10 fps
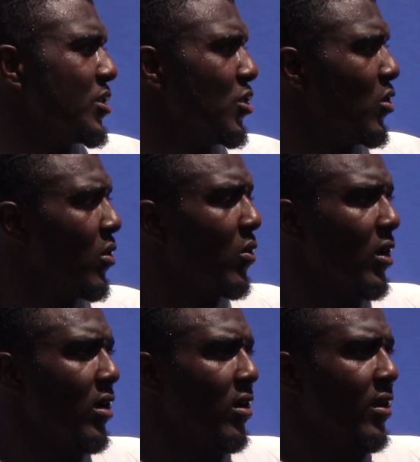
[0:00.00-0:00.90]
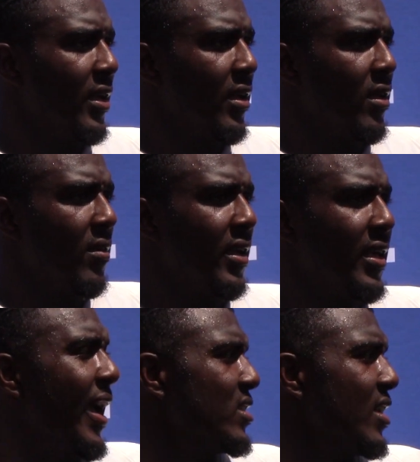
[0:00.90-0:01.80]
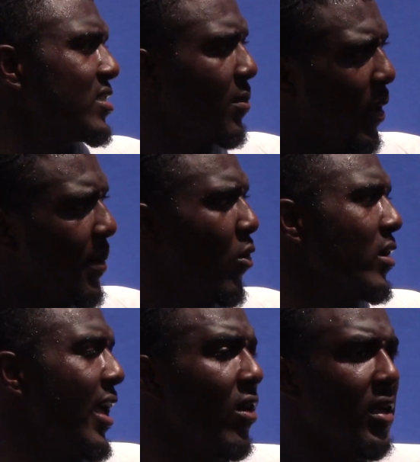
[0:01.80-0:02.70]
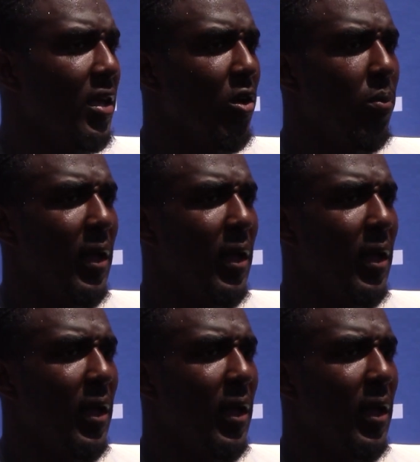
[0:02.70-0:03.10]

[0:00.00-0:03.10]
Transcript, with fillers: we do will you know, engage us to play more downhill,